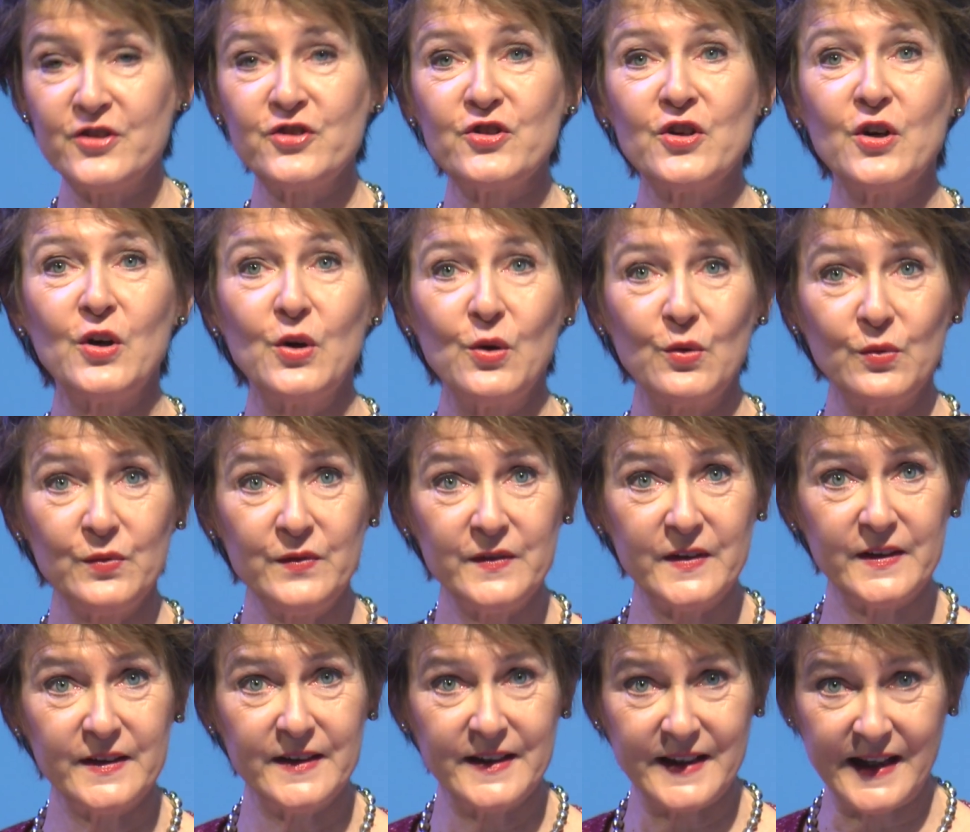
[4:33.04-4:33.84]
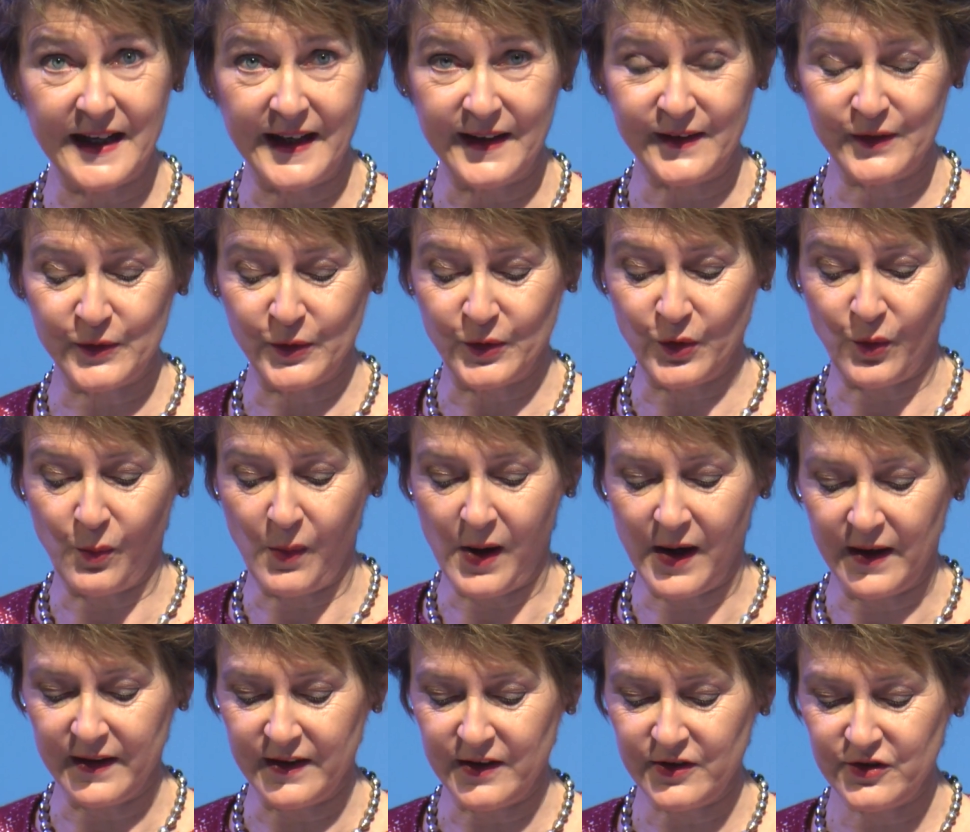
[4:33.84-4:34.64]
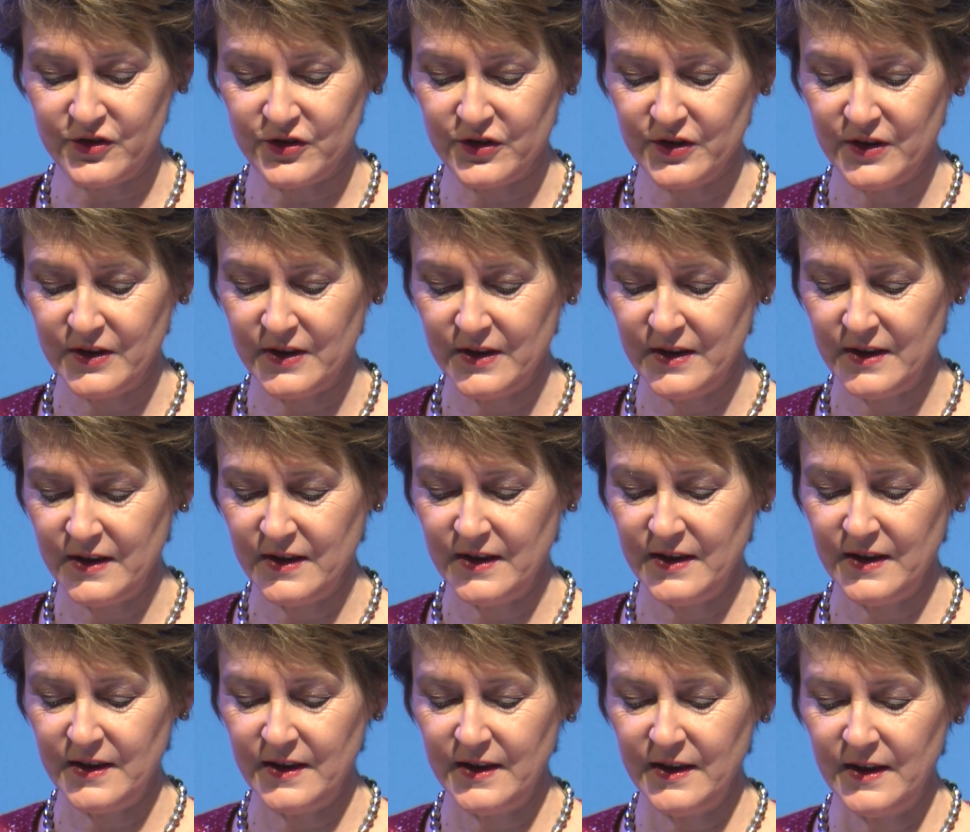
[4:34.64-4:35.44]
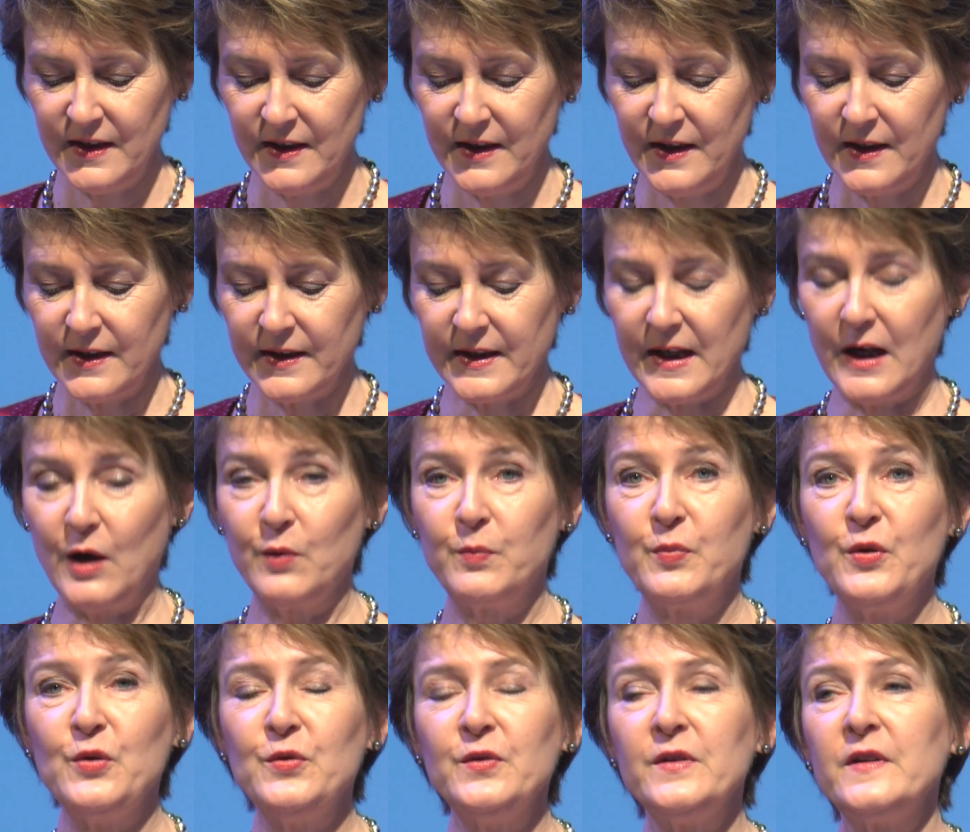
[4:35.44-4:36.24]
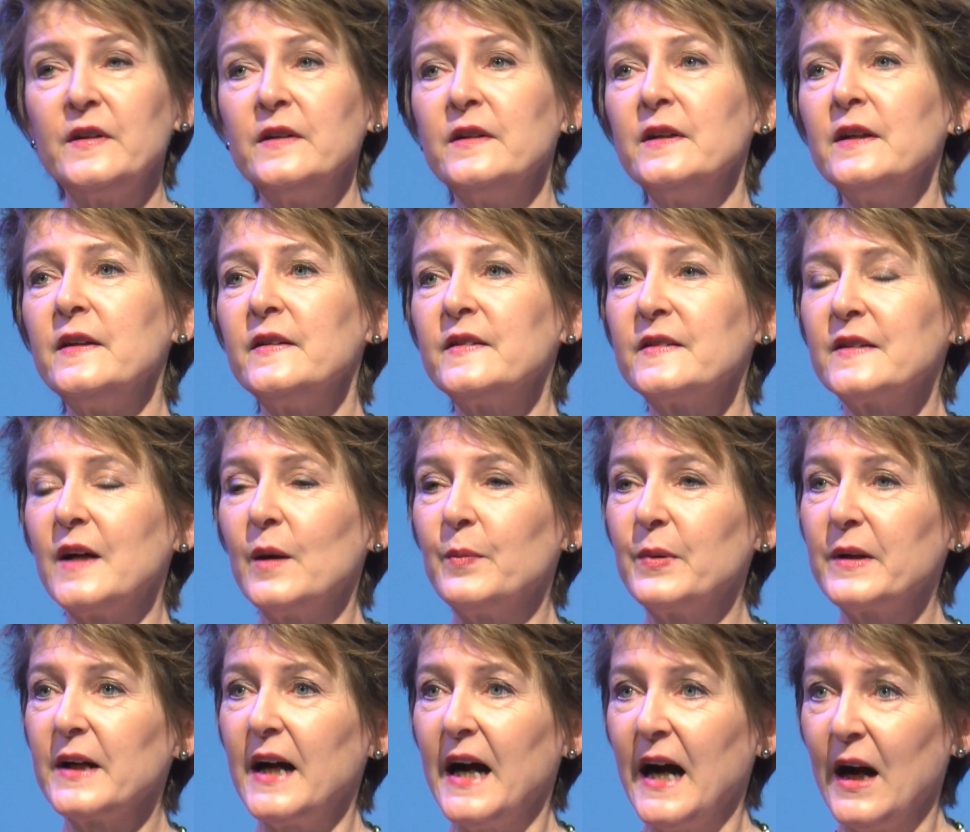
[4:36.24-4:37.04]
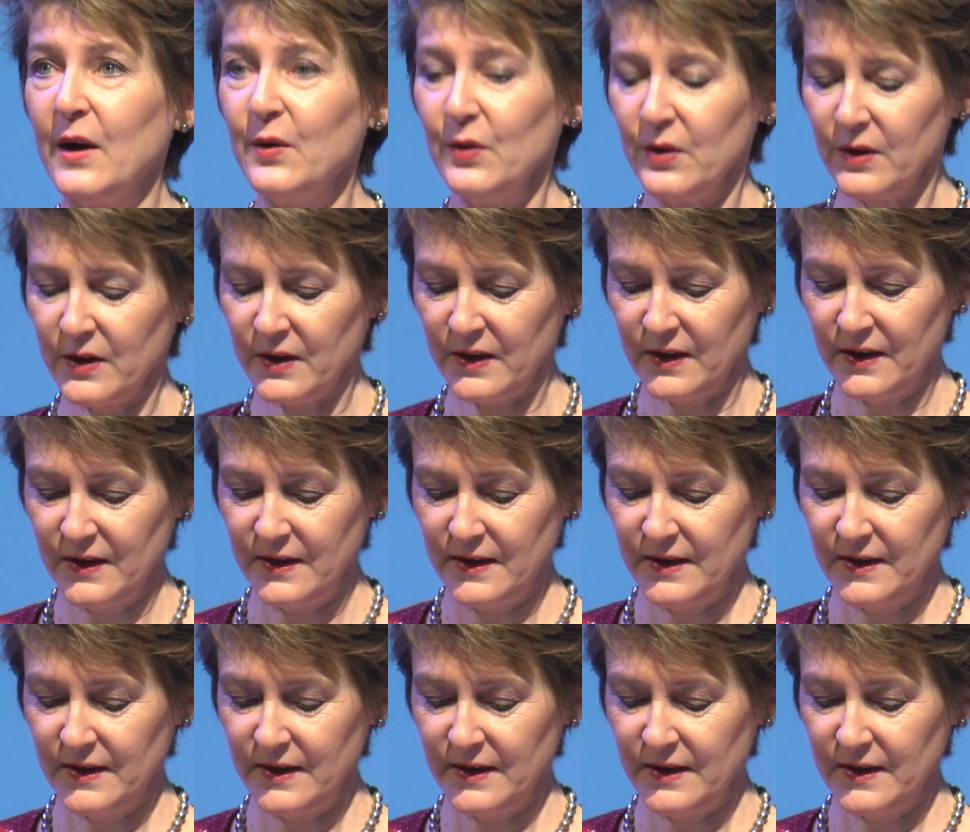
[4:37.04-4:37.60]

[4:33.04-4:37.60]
German is being spoken, Italian, and Romansh is being spoken in that canton.